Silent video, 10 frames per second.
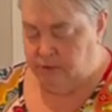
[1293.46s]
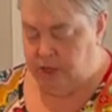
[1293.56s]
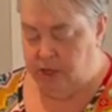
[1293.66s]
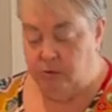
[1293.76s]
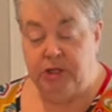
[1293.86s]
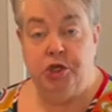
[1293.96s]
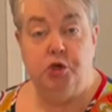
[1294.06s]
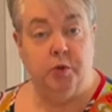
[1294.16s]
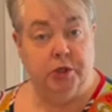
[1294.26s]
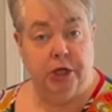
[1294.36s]
And only
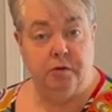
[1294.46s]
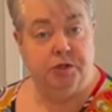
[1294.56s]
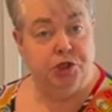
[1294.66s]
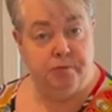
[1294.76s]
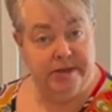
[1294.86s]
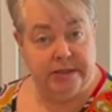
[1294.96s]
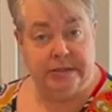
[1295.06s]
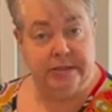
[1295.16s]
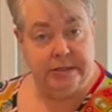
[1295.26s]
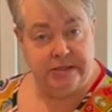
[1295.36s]
you will know that you
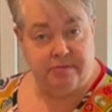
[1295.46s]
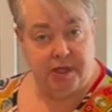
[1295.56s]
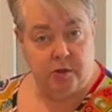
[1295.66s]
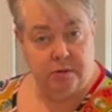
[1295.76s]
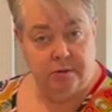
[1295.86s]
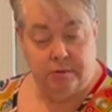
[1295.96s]
mixed in this bowl.